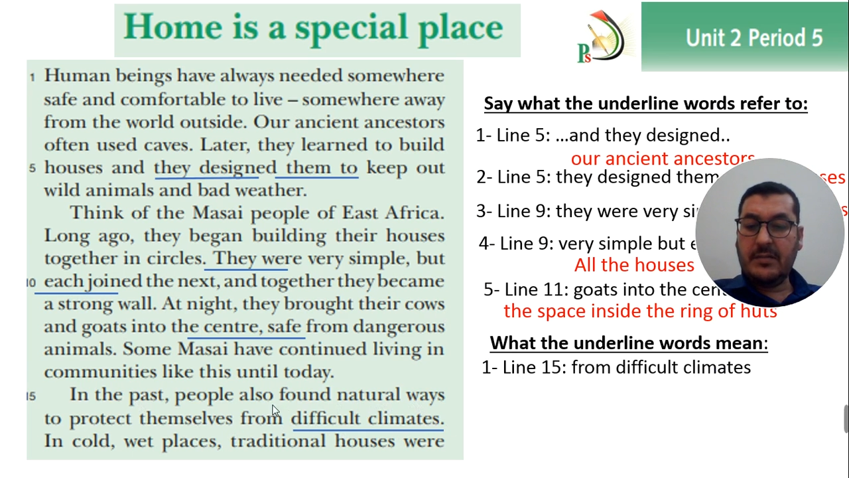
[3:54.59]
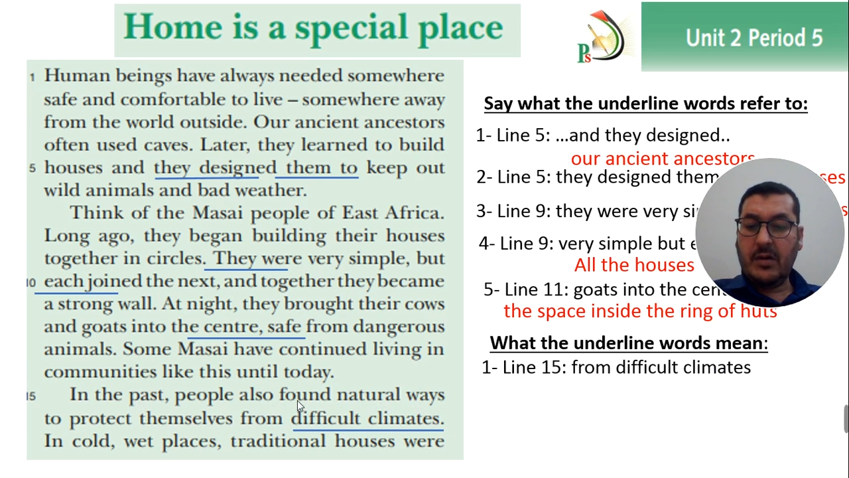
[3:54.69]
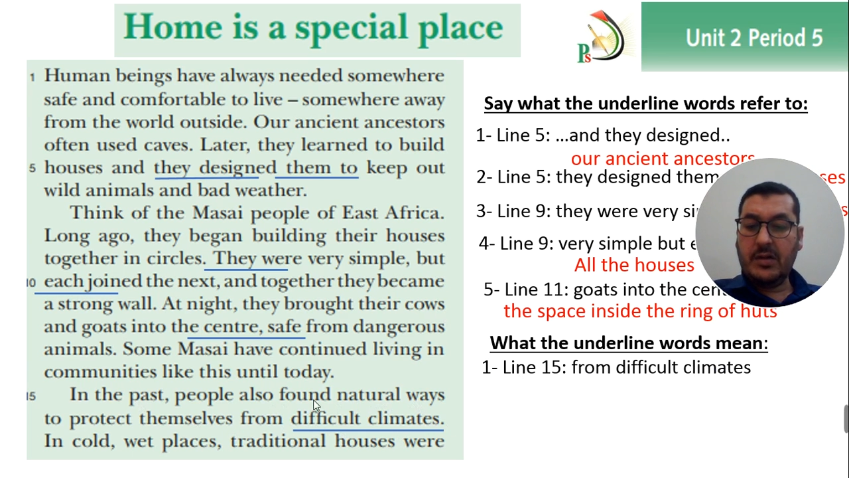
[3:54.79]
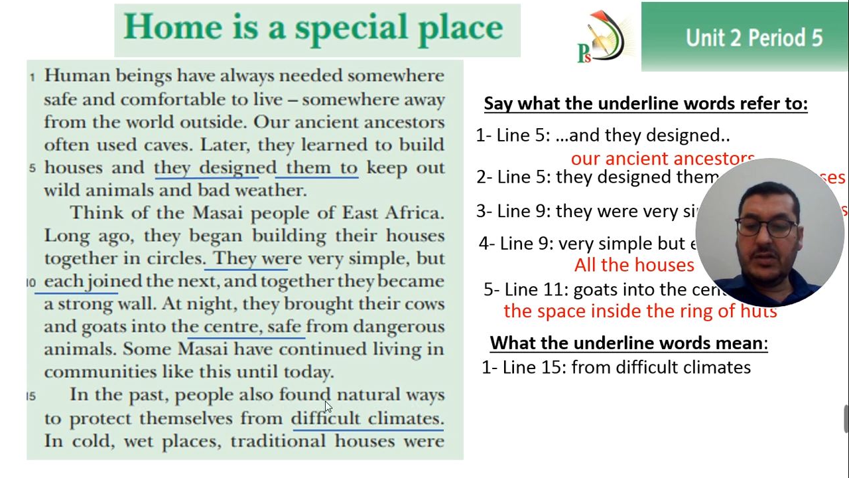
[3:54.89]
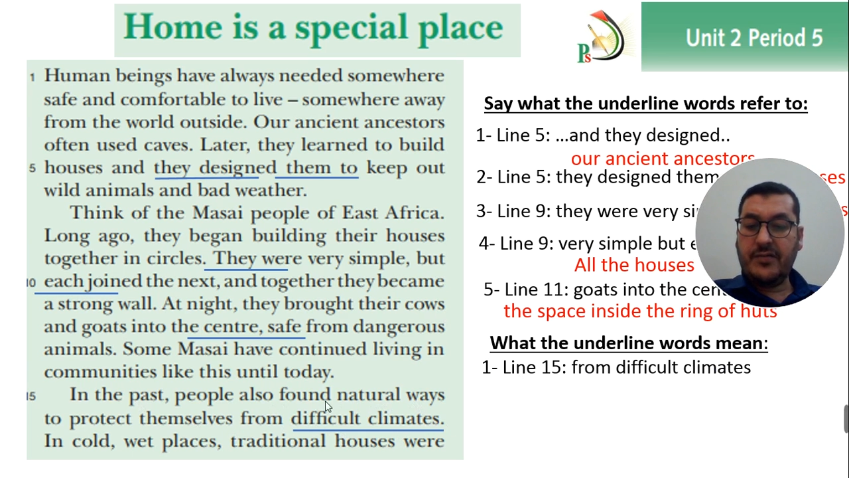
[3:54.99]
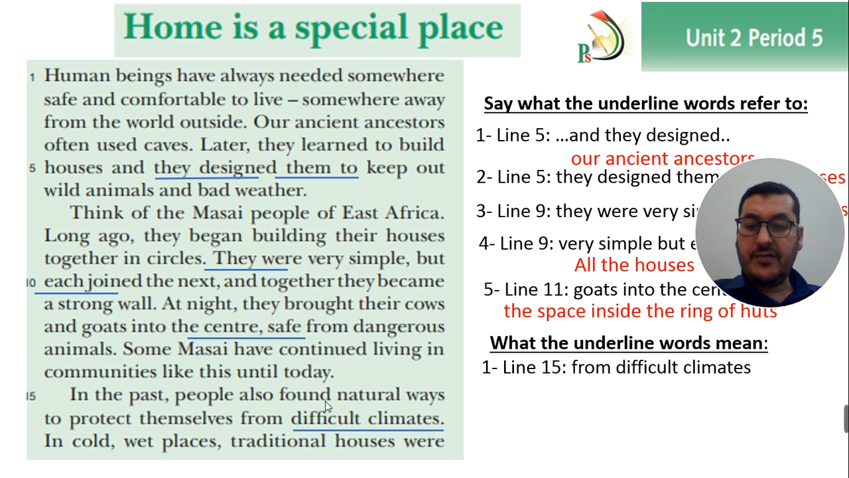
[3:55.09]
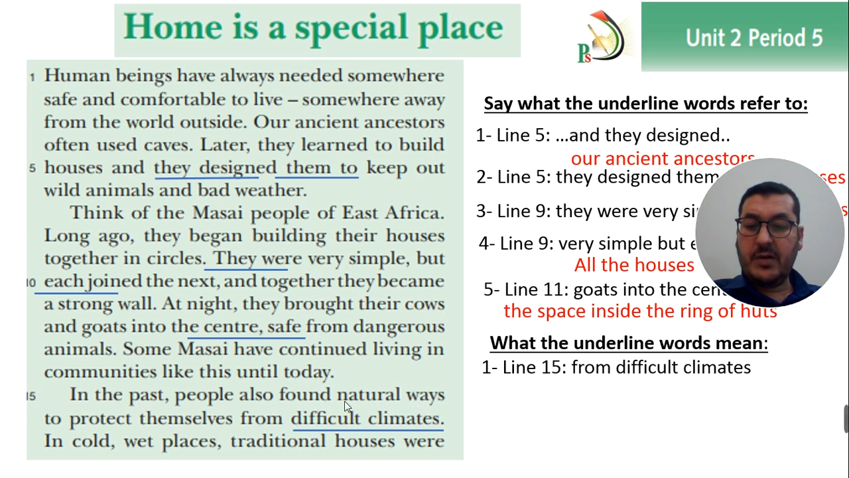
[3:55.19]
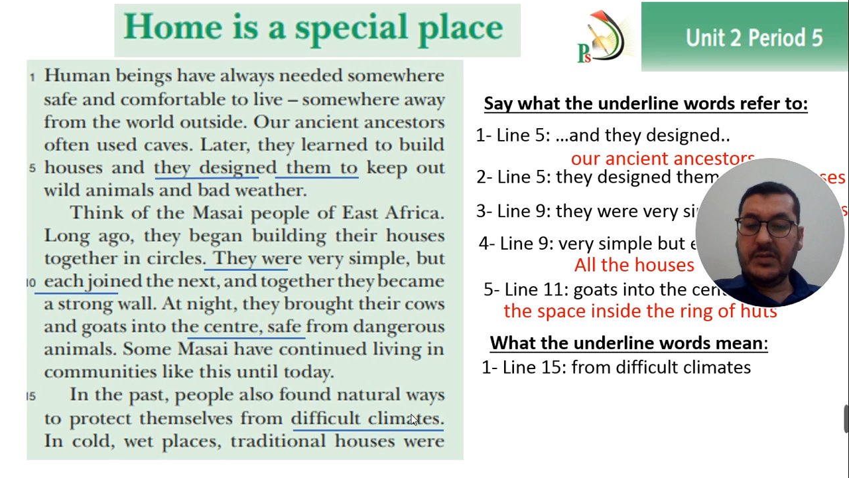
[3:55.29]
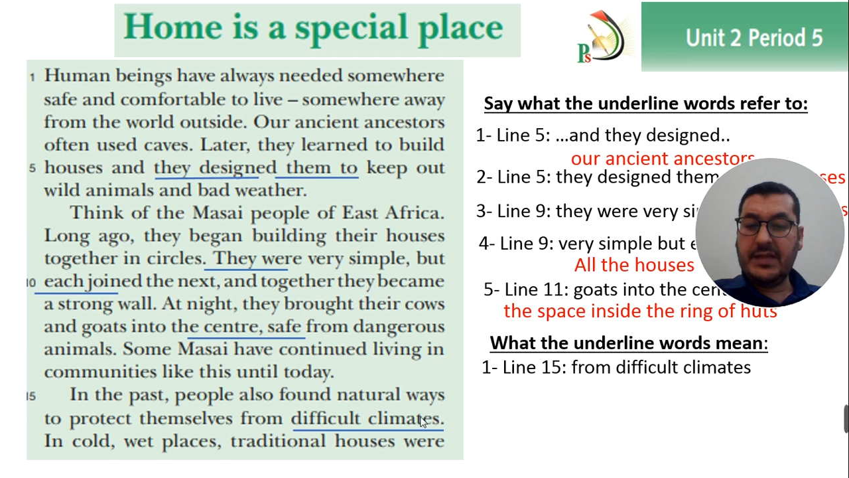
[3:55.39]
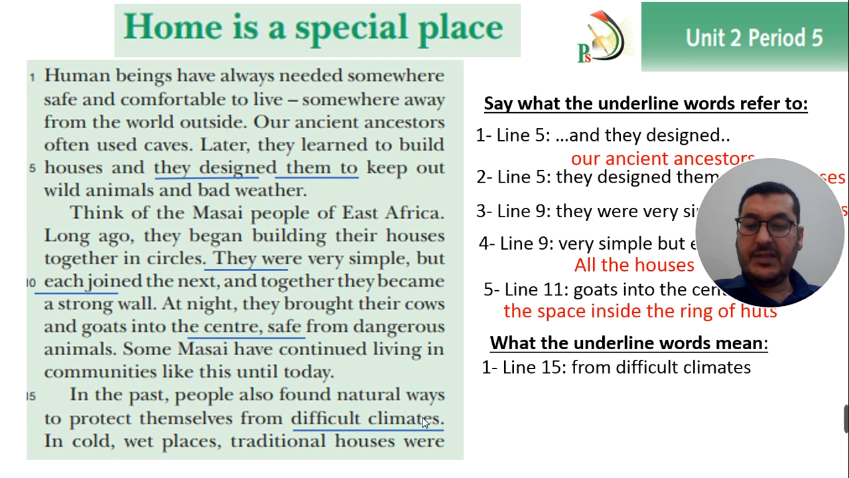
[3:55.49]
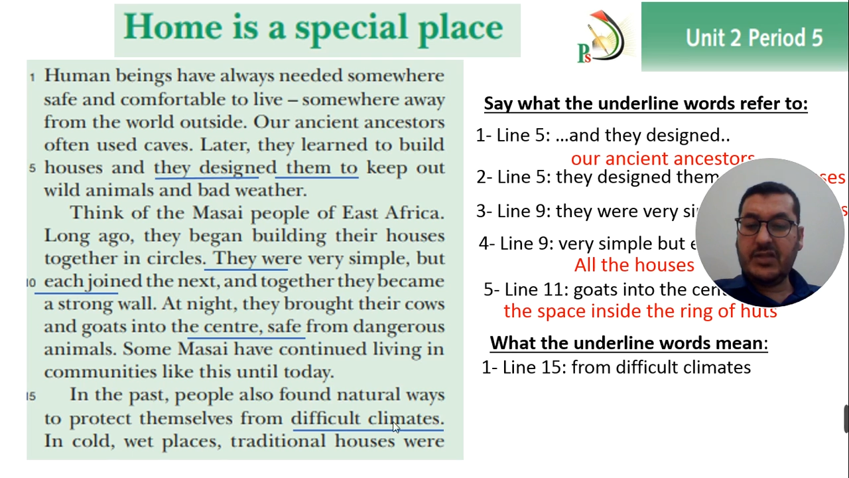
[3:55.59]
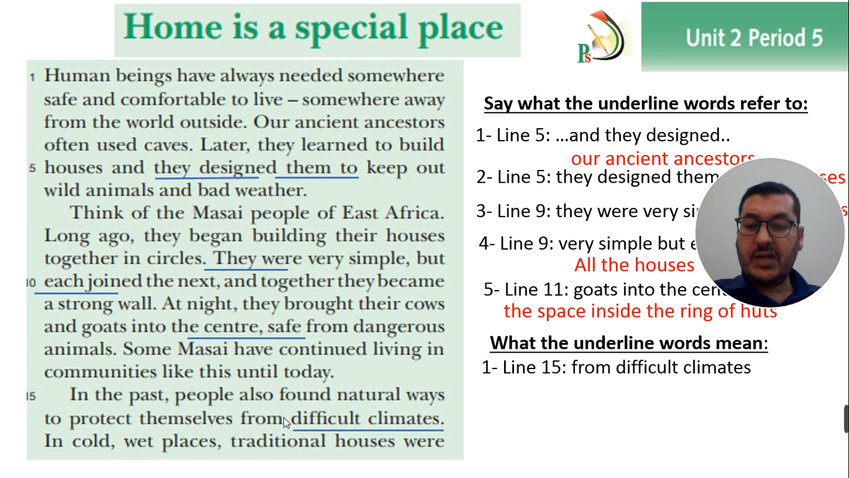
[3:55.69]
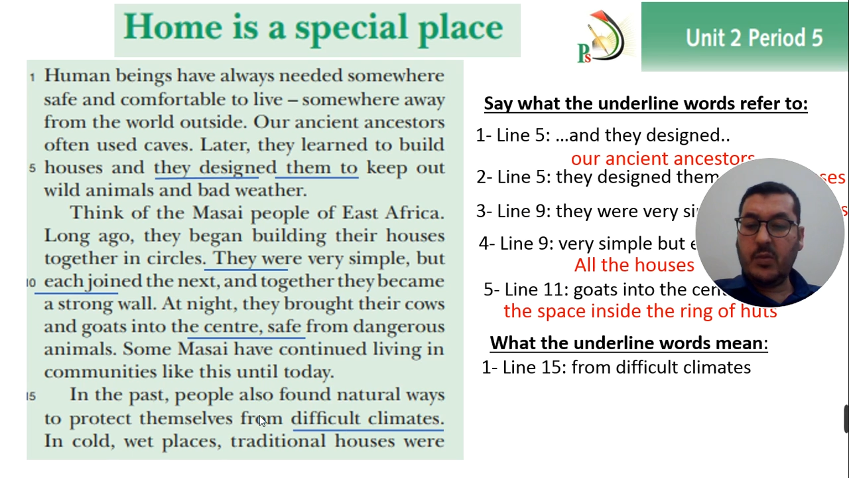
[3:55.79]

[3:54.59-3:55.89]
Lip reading: also found natural